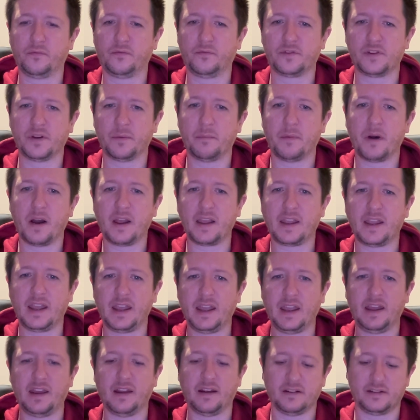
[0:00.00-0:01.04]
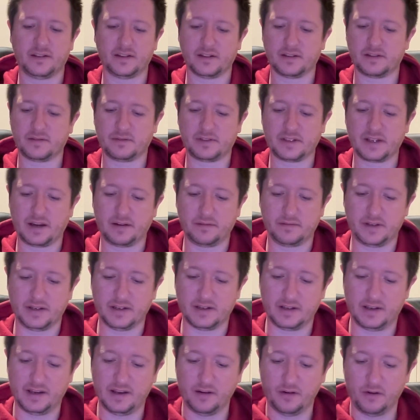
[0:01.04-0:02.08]
to my ear just
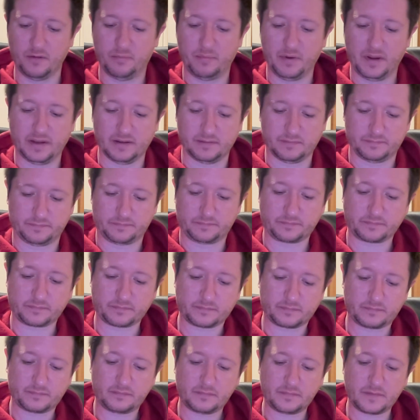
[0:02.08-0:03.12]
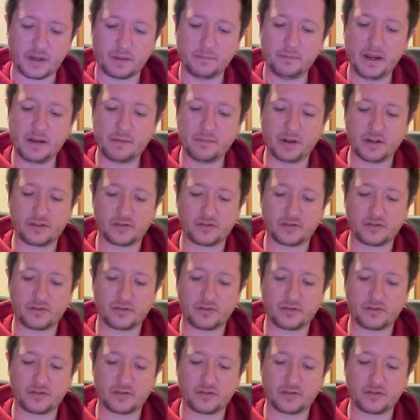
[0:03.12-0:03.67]
sounded a little bit, made my